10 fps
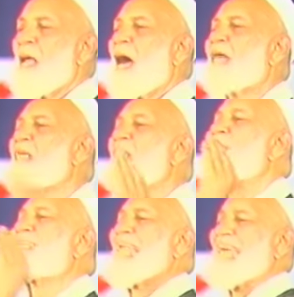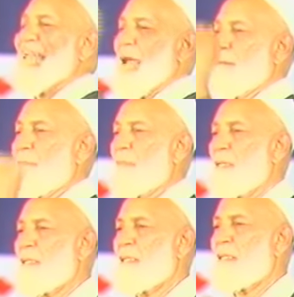I sent him a telegram,
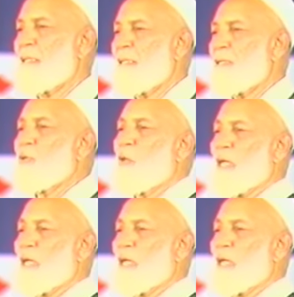no